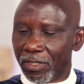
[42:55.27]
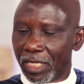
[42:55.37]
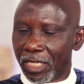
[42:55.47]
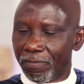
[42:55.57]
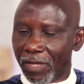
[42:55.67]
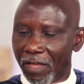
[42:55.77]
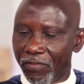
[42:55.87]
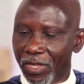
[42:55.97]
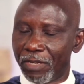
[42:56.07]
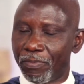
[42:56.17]
I
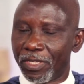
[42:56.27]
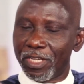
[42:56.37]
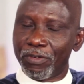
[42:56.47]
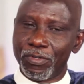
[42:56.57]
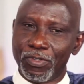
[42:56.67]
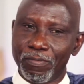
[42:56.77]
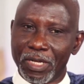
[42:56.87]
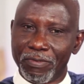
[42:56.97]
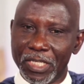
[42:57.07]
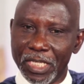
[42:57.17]
found the person I want to
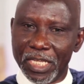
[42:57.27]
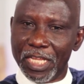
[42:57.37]
marry.